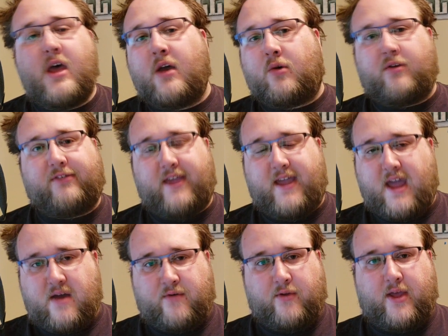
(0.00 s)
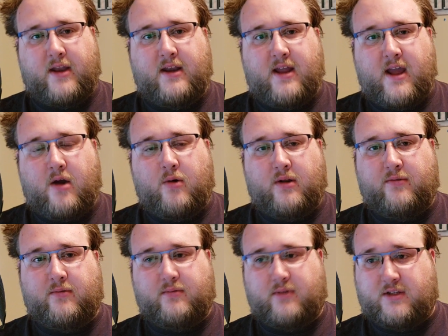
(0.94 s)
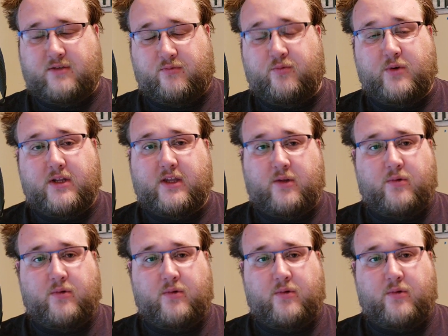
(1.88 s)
Of course, they have all that now, and it's really,